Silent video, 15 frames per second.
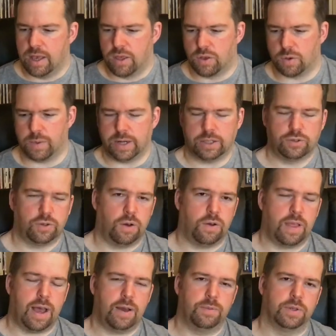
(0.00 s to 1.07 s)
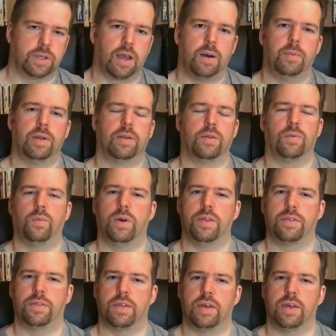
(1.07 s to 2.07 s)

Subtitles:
So when I saw that was coming with